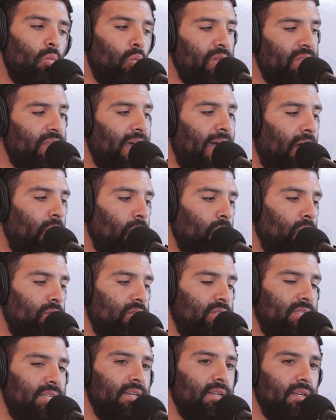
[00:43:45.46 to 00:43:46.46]

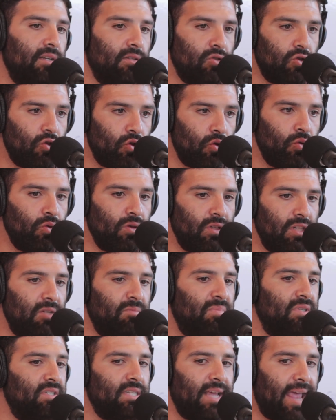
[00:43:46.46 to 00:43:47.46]
without digging too
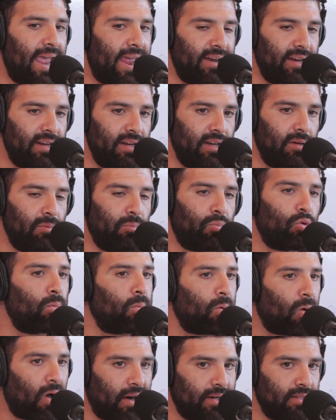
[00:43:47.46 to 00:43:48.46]
deep into any
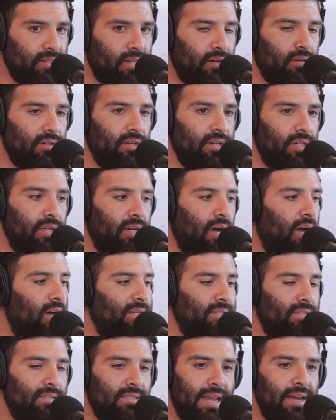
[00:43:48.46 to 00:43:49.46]
proprietary
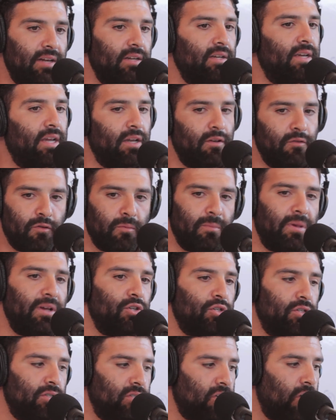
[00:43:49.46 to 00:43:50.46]
data
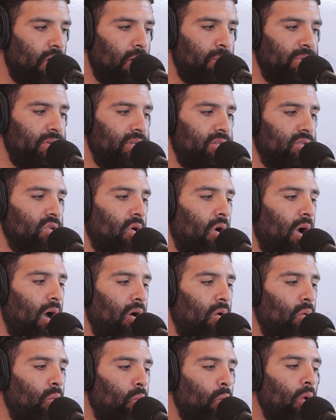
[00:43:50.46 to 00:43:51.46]
informations companies,
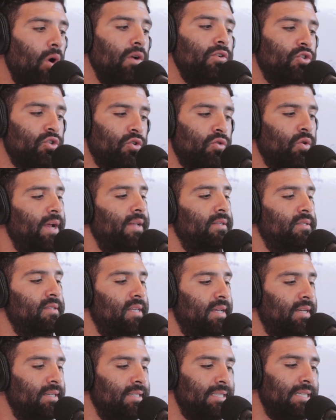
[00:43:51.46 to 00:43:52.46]
what trends
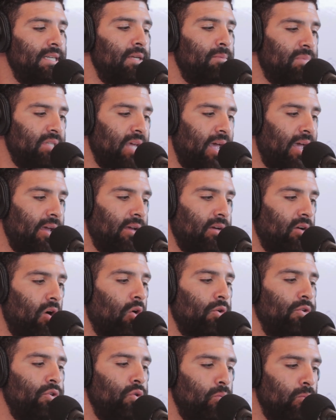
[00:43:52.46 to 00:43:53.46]
in deep tech
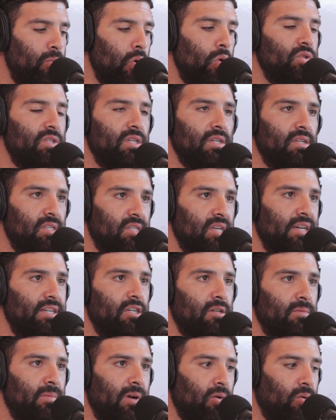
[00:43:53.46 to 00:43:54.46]
are you most
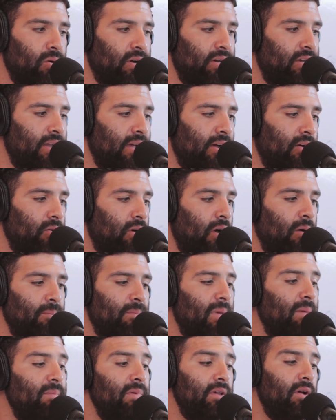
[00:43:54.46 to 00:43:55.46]
excited about right now?
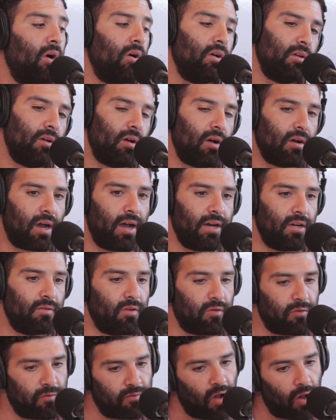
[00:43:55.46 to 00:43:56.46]
Maybe a kind of
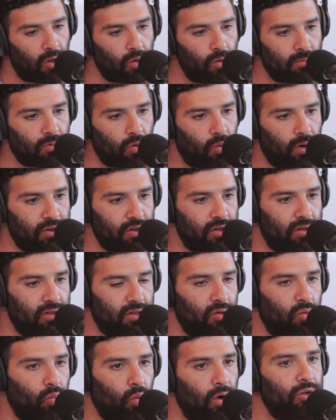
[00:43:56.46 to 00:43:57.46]
a follow-up question
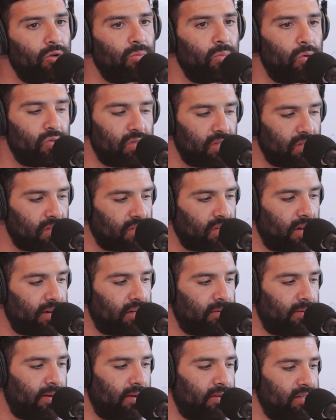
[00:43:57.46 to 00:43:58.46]
to what you're most
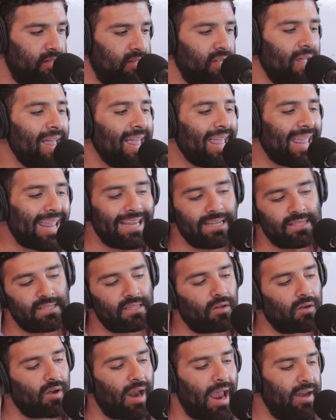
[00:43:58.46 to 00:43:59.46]
excited about is
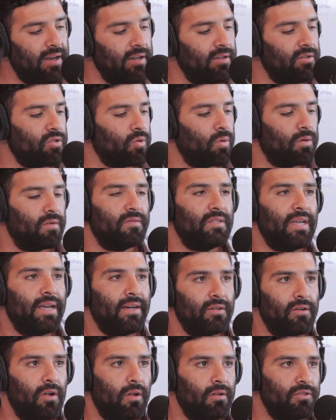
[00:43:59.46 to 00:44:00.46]
there any sort of
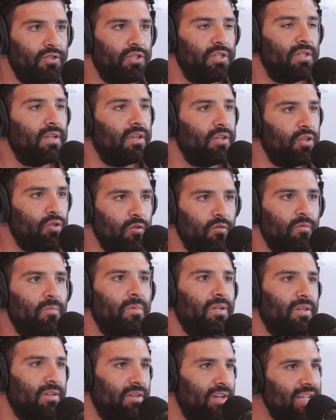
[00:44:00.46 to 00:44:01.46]
technology that you've
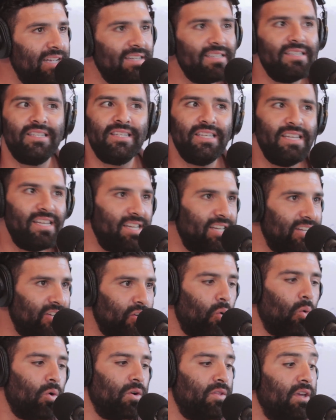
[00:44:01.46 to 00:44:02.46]
been
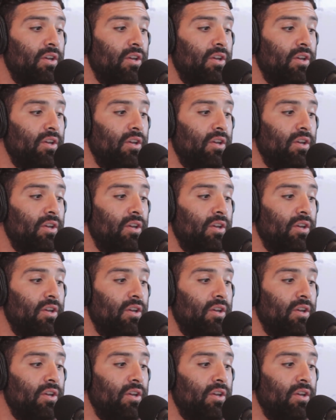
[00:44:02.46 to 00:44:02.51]
seeing or